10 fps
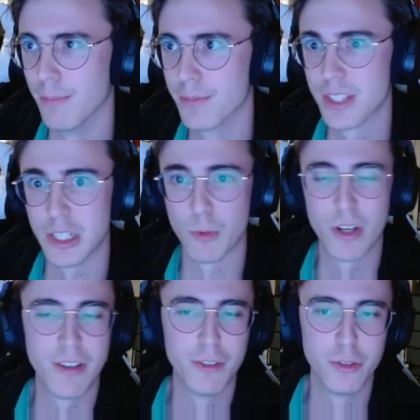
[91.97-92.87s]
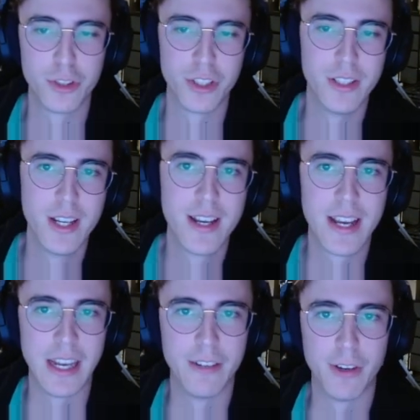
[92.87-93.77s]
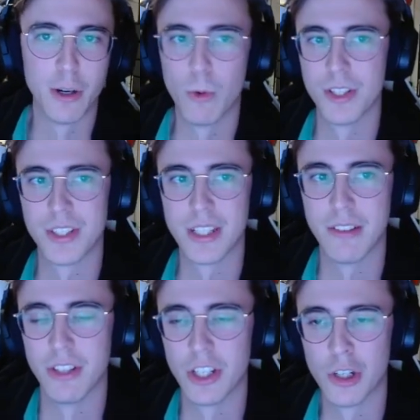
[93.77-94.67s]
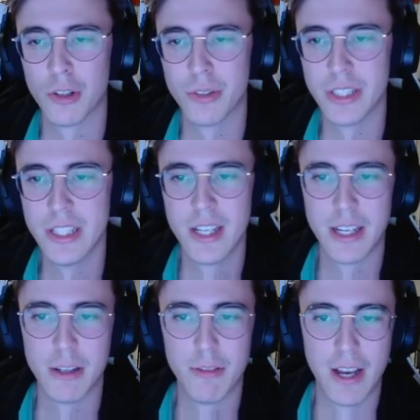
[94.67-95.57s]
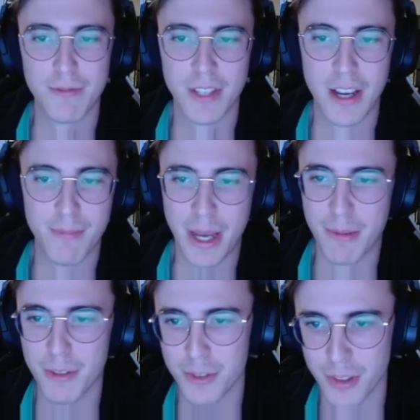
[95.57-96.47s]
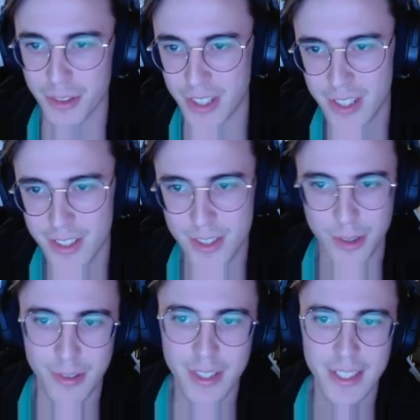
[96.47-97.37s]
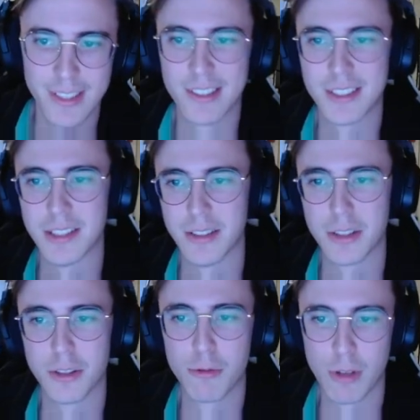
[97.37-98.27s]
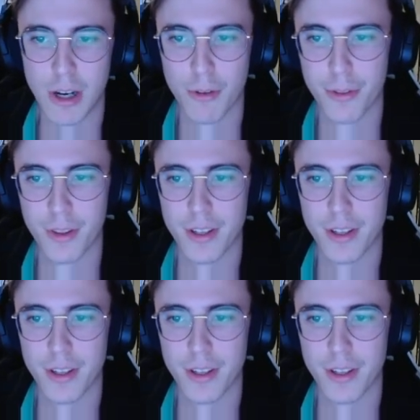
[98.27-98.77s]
stage 1 evolution, and if I was to give it early, it would have to have bad moves early on. So Gust, Leer, Growth,